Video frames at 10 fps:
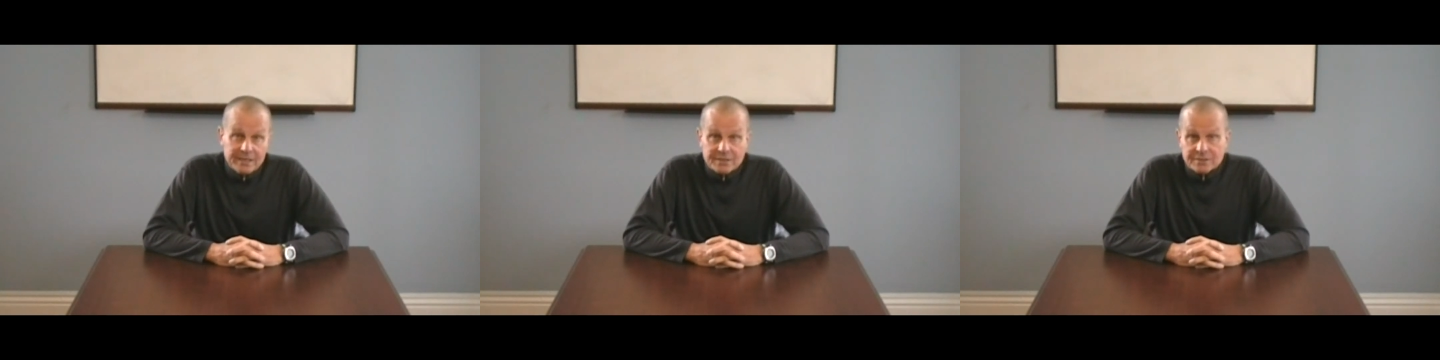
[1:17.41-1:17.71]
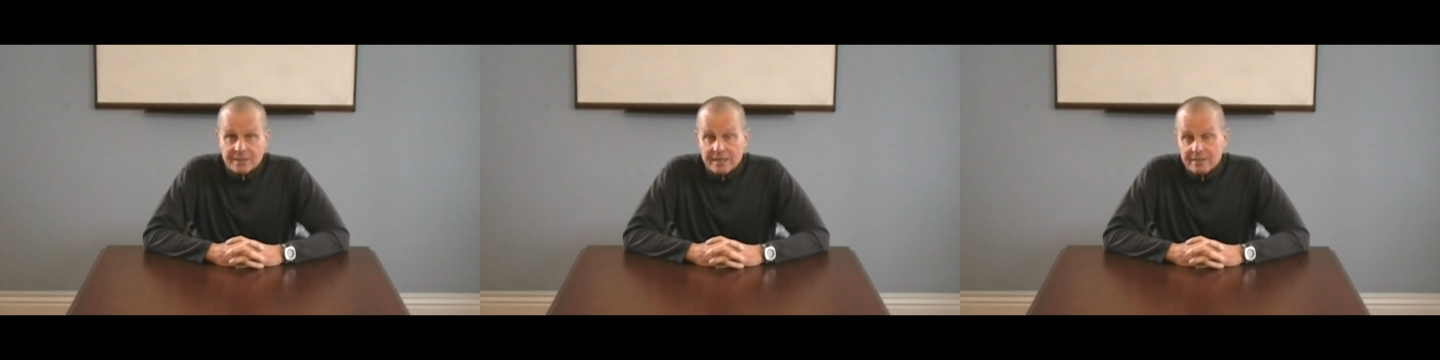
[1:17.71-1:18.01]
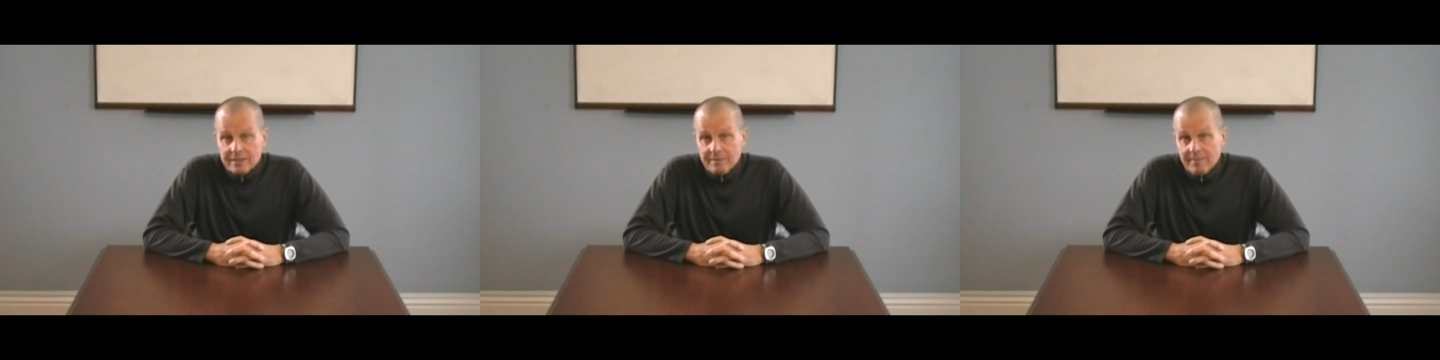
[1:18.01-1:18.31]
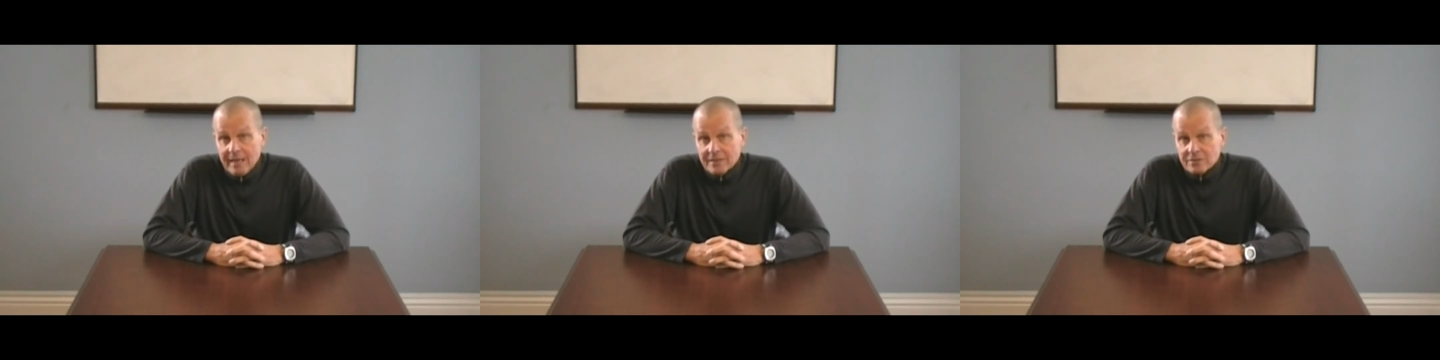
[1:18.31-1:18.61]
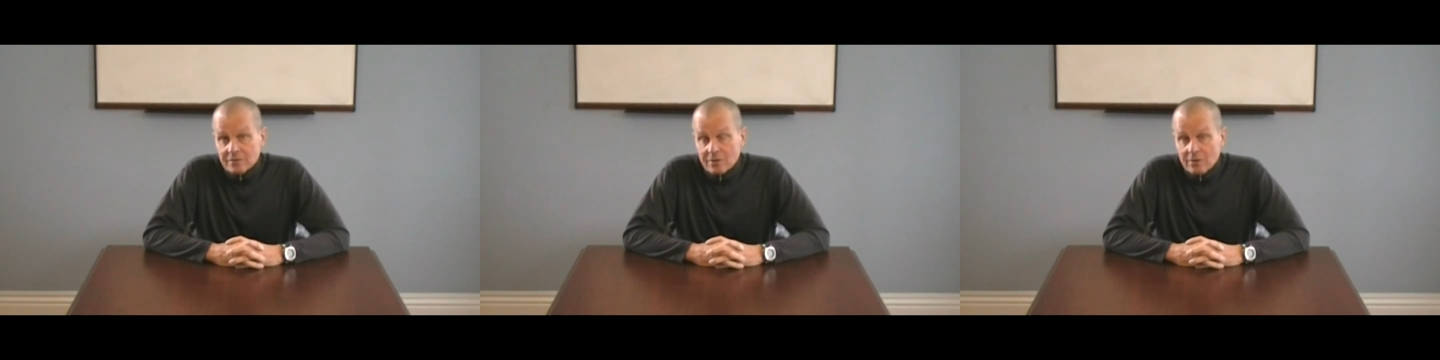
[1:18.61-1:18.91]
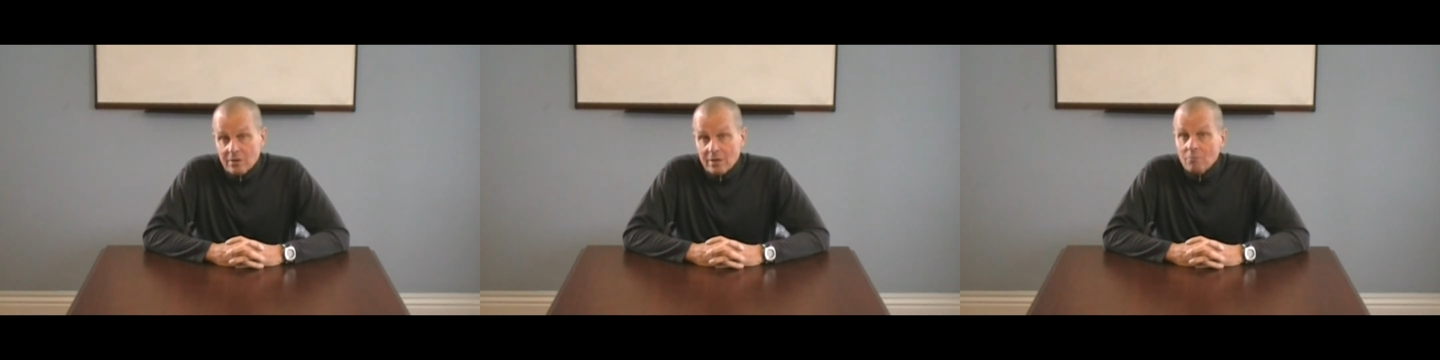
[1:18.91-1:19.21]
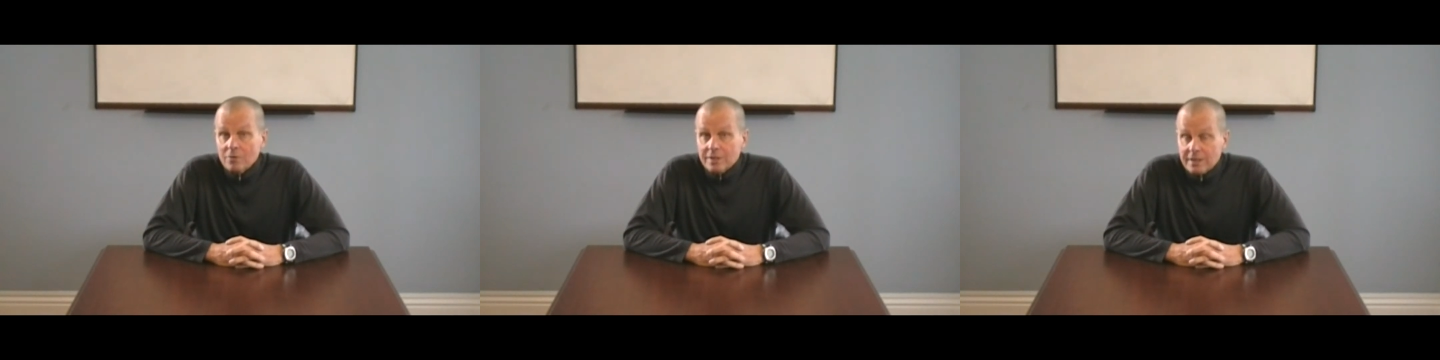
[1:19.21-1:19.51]
is that the mass of the car
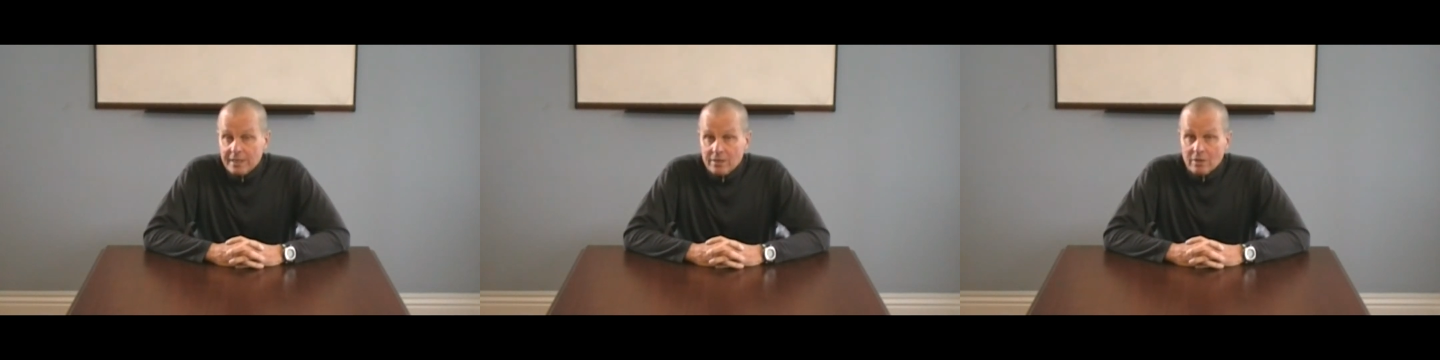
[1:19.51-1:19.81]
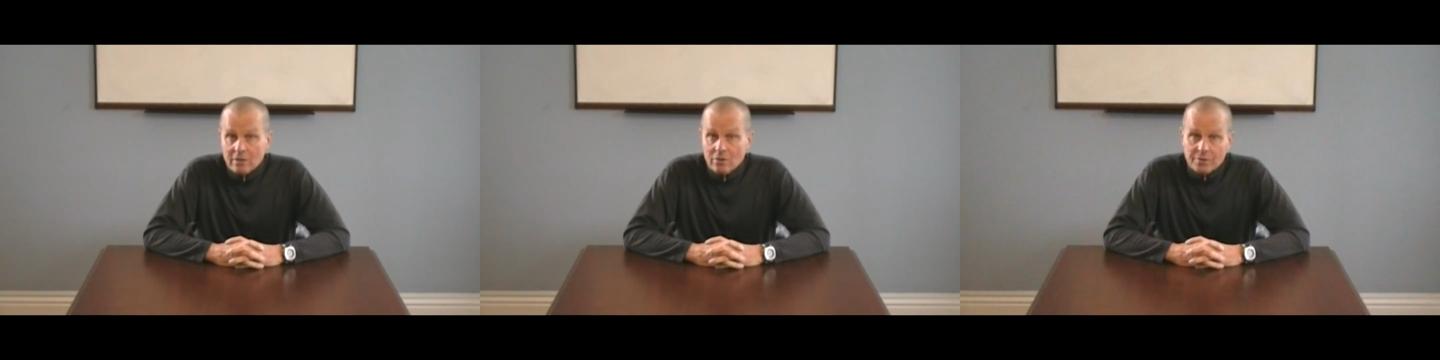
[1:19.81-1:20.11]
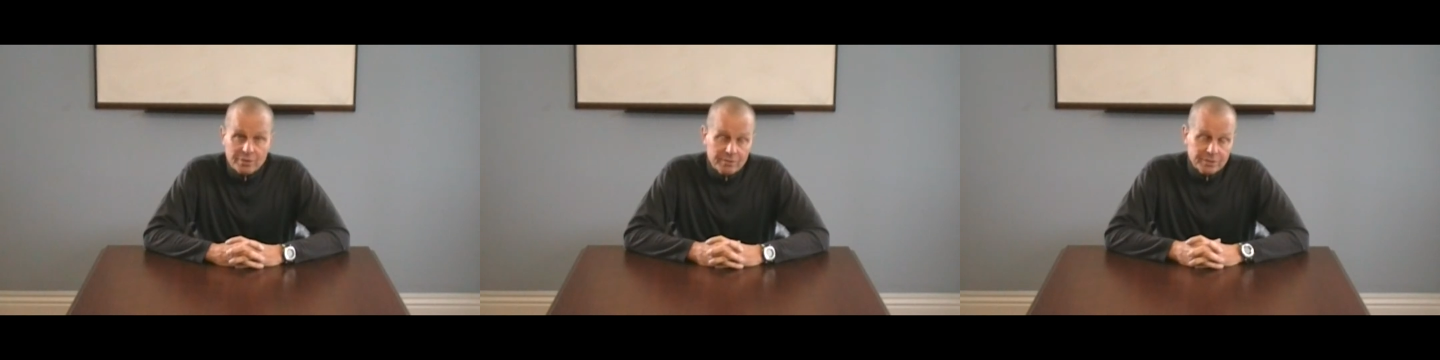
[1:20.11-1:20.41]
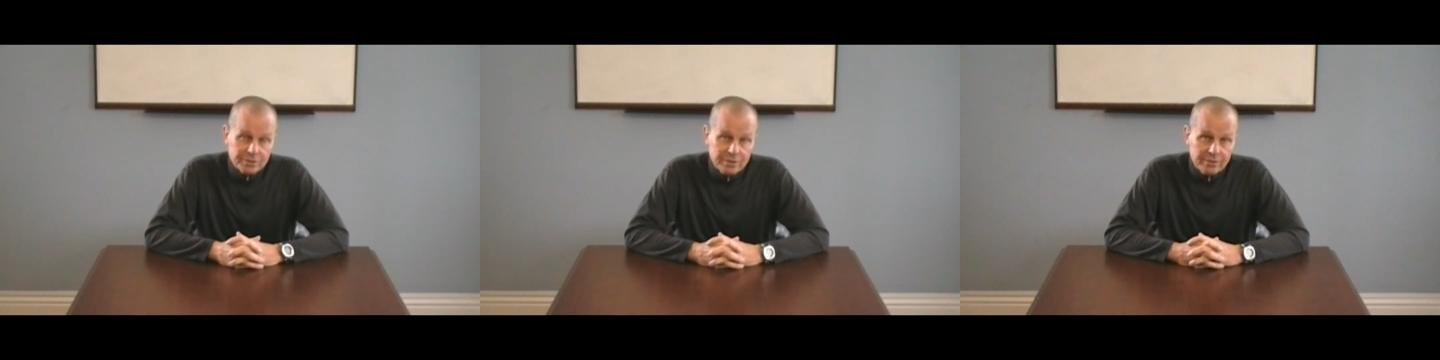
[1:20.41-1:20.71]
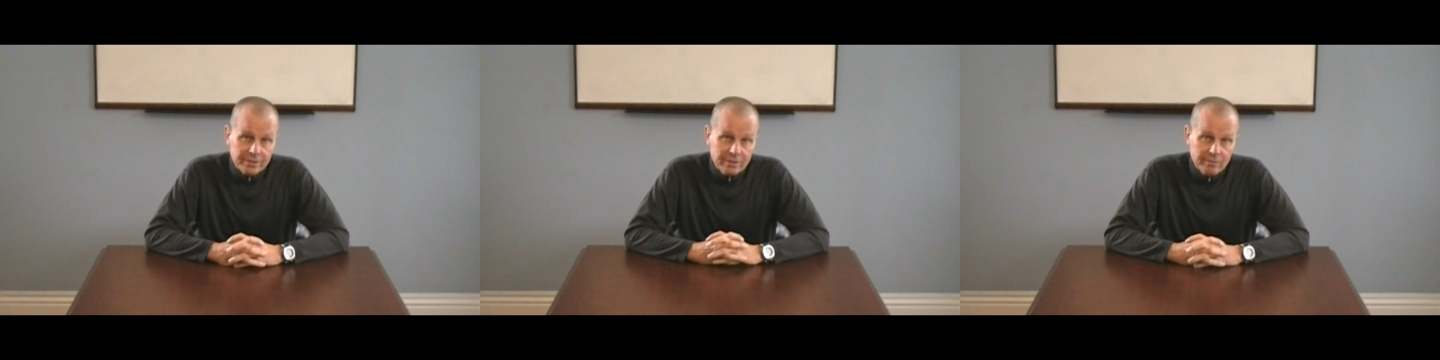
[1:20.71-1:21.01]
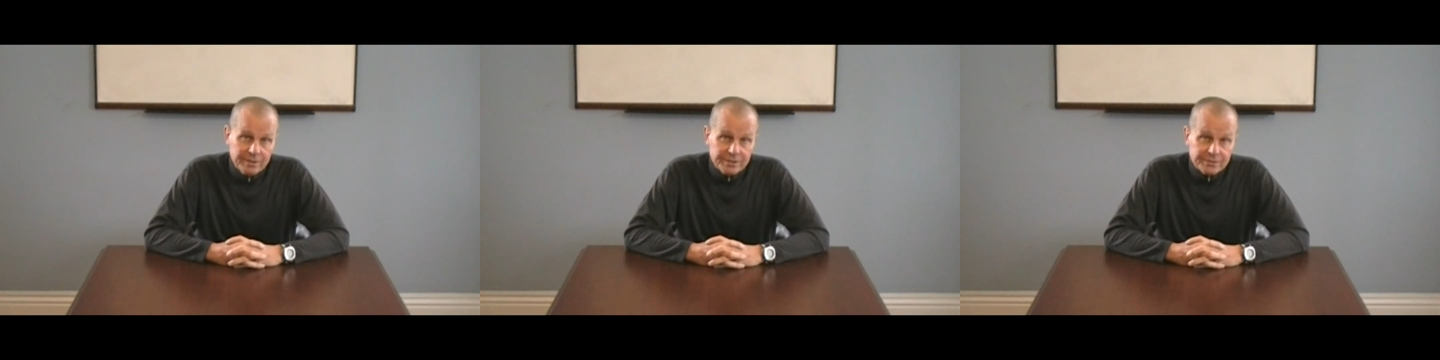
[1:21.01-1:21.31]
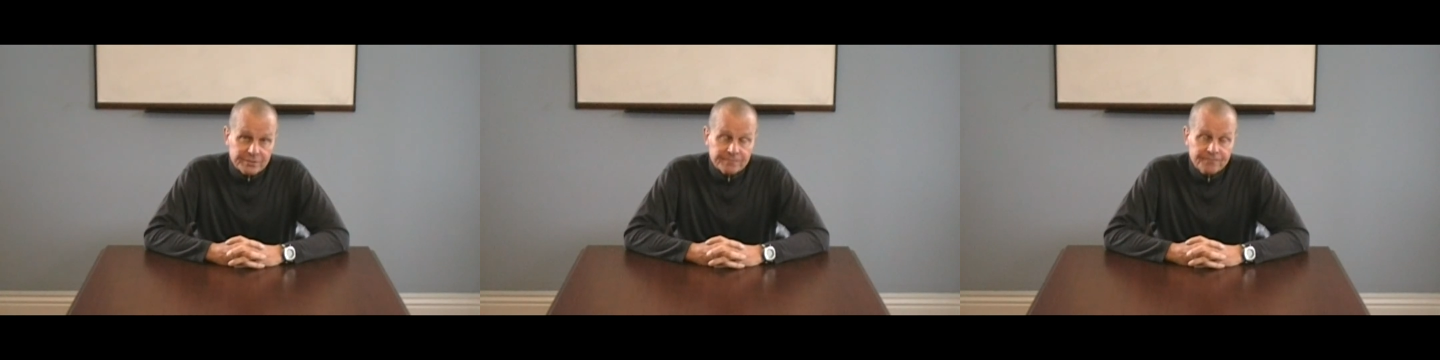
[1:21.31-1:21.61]
will dictate all your engineering
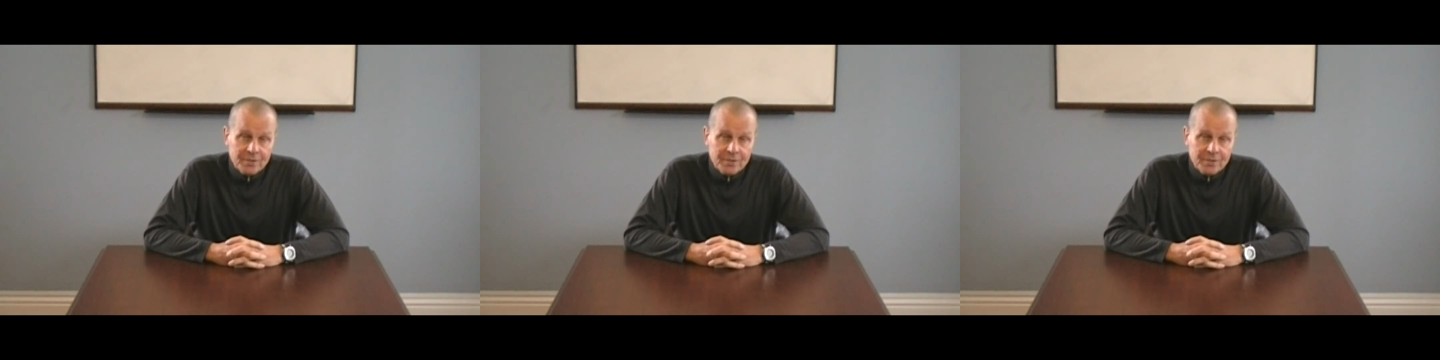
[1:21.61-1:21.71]
equations.